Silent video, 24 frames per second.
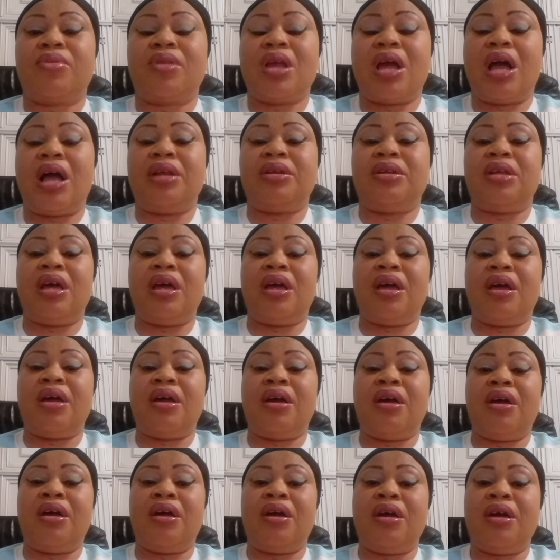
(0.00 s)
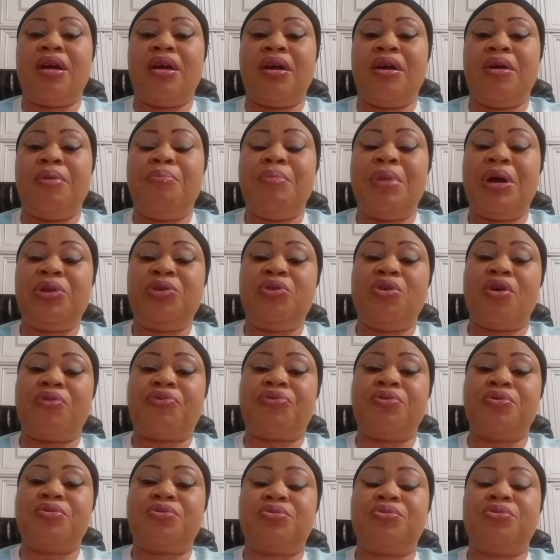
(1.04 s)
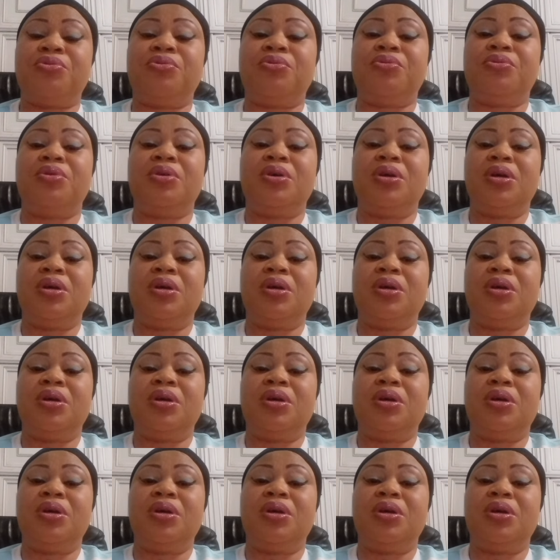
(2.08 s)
and many of you too,